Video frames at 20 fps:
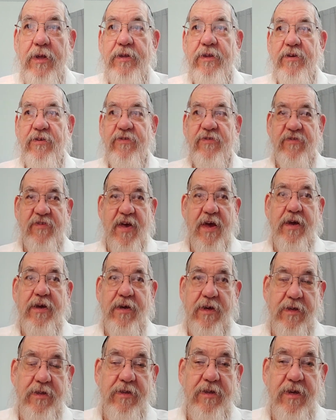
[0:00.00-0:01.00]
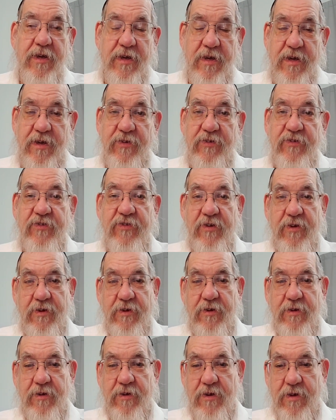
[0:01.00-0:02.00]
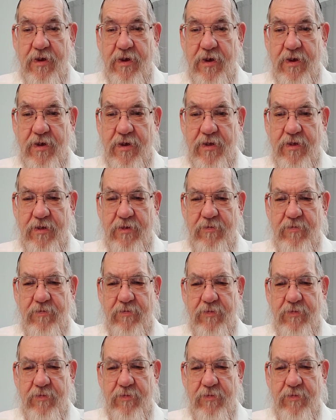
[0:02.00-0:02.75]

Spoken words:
The second is the